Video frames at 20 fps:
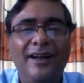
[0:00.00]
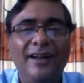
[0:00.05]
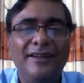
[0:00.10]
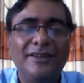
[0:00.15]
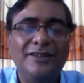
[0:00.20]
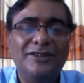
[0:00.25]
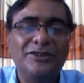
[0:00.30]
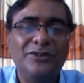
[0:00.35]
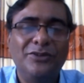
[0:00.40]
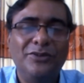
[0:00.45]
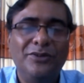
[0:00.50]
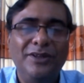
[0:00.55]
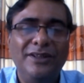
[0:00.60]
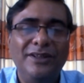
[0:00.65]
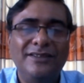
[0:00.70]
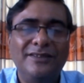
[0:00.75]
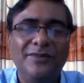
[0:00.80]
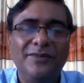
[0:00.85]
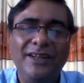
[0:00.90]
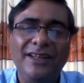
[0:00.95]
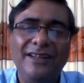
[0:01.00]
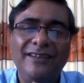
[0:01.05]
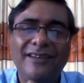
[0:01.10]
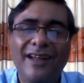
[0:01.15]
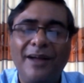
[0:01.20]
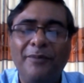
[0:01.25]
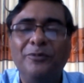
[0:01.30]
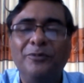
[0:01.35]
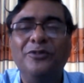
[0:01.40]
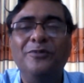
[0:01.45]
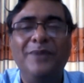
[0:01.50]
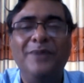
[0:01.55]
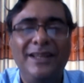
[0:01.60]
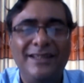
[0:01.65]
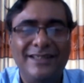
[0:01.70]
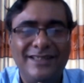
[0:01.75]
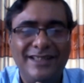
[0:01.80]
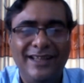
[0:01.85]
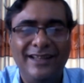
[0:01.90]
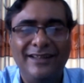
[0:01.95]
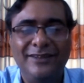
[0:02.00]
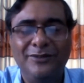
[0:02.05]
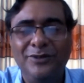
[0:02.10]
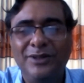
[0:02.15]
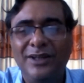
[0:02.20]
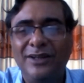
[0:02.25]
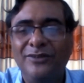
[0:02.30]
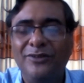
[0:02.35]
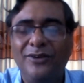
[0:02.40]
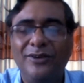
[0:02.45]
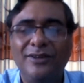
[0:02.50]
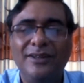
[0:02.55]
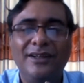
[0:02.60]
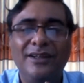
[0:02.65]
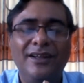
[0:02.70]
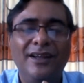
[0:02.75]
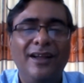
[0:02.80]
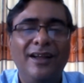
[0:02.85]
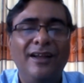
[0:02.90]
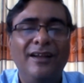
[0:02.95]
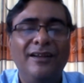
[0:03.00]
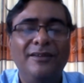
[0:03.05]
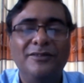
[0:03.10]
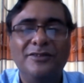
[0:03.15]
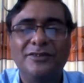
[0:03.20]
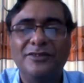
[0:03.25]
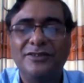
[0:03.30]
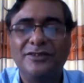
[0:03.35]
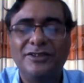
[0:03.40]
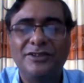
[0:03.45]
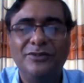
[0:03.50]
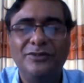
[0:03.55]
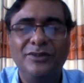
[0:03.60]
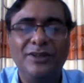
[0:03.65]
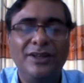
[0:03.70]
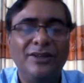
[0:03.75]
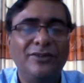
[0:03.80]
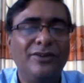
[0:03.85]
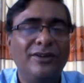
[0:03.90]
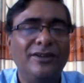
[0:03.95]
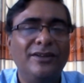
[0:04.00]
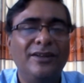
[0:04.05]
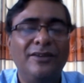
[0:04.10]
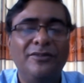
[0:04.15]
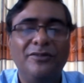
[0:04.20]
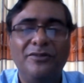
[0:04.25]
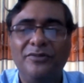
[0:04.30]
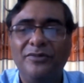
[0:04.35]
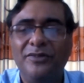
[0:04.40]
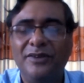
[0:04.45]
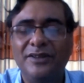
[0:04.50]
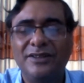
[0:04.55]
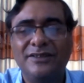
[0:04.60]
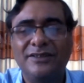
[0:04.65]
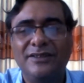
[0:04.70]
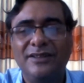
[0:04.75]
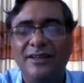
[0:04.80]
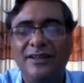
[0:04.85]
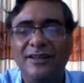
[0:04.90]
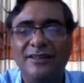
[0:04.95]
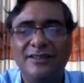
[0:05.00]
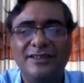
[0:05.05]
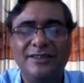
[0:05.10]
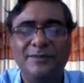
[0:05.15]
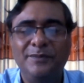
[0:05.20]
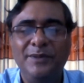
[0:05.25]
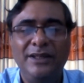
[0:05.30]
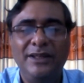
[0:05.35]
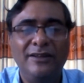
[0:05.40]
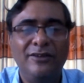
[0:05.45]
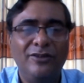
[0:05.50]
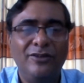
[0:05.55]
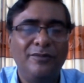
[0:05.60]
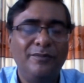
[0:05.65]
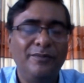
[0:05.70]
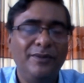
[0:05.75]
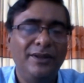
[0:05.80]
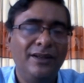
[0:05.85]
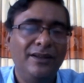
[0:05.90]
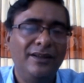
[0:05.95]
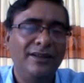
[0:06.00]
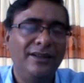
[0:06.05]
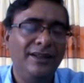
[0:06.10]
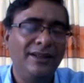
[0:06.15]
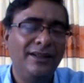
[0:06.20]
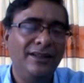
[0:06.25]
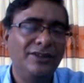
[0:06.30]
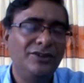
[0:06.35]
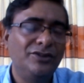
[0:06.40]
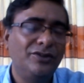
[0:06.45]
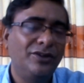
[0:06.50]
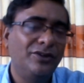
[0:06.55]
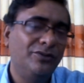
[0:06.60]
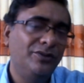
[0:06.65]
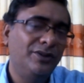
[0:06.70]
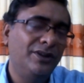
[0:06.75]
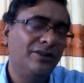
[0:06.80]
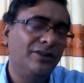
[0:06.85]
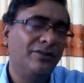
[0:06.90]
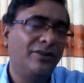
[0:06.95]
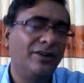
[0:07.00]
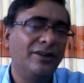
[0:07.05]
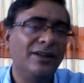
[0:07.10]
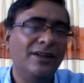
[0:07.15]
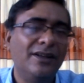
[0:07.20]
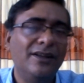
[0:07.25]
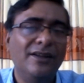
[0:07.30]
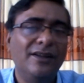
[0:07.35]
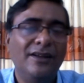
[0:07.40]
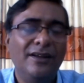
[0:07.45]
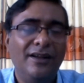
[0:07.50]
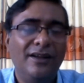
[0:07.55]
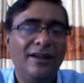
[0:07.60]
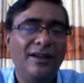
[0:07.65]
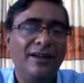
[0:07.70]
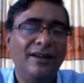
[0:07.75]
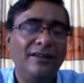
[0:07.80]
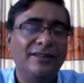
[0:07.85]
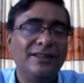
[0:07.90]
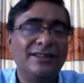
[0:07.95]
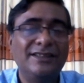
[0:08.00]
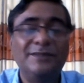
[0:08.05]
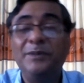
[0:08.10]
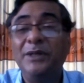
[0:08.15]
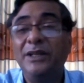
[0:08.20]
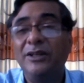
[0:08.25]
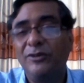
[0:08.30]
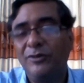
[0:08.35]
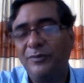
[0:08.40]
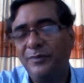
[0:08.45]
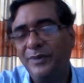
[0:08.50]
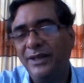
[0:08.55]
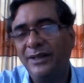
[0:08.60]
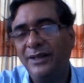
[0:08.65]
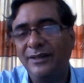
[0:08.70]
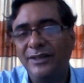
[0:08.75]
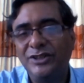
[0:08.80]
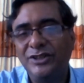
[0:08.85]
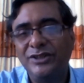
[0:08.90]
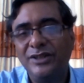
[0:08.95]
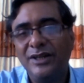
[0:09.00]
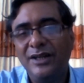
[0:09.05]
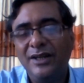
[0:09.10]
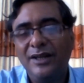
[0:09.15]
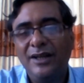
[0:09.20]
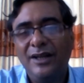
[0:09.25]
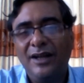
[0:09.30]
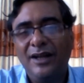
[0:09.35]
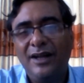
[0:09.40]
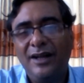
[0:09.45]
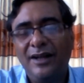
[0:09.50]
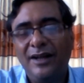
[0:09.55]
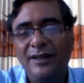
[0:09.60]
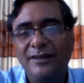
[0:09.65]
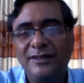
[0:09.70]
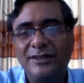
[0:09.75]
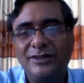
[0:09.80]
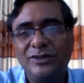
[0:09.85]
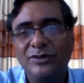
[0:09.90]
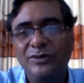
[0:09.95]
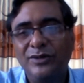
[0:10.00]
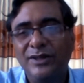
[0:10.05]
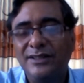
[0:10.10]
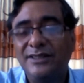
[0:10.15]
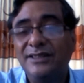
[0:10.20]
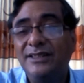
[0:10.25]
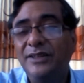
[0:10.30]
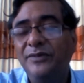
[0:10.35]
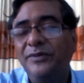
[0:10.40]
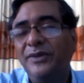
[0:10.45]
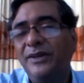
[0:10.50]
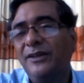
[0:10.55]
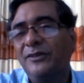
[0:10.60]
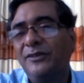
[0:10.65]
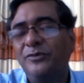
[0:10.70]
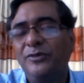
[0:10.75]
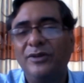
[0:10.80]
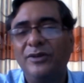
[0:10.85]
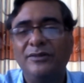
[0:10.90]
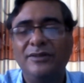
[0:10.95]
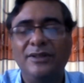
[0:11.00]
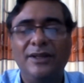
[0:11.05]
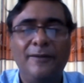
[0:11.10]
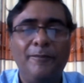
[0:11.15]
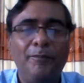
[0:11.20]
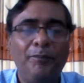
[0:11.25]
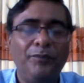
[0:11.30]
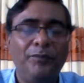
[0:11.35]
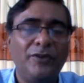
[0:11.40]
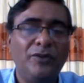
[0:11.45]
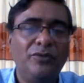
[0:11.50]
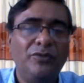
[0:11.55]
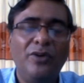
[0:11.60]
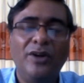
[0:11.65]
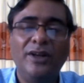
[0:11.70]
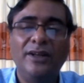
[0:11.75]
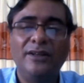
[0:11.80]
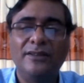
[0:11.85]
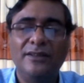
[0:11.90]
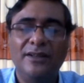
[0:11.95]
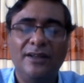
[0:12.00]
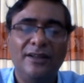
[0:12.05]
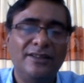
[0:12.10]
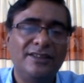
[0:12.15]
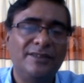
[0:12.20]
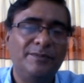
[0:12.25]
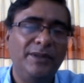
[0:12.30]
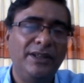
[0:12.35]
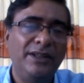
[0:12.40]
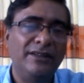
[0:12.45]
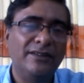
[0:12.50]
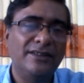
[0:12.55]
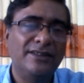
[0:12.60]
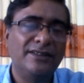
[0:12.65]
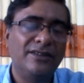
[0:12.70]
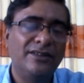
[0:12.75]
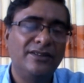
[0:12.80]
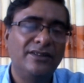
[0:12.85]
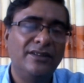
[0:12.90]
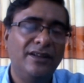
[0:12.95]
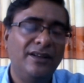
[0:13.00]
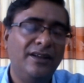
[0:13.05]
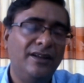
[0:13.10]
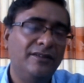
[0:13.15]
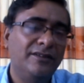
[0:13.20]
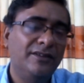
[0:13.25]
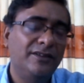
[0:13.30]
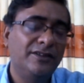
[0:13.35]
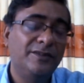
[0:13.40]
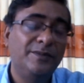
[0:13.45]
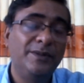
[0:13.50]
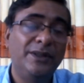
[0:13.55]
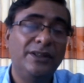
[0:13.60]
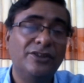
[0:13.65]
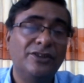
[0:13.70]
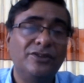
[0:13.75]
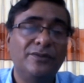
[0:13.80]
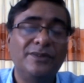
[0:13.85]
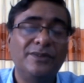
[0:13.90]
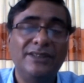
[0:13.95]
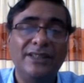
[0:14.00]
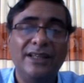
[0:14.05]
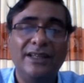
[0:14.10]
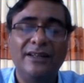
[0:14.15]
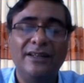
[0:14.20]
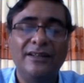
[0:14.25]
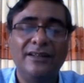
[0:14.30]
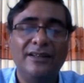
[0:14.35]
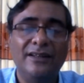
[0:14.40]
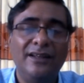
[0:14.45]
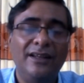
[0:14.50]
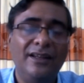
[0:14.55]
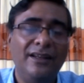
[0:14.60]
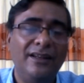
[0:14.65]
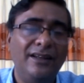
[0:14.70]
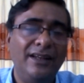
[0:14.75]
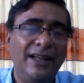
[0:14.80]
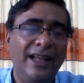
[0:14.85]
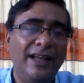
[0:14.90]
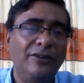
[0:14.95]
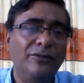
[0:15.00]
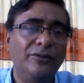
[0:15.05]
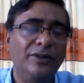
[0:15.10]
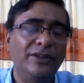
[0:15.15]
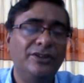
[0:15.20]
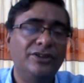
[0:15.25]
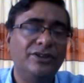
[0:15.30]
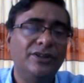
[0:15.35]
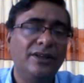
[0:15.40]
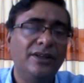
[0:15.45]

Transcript: So it's very tough to maintain. We are not the first speaker of English, or we are not the speaker of English. So it's difficult for the foreign speakers, or speakers of second language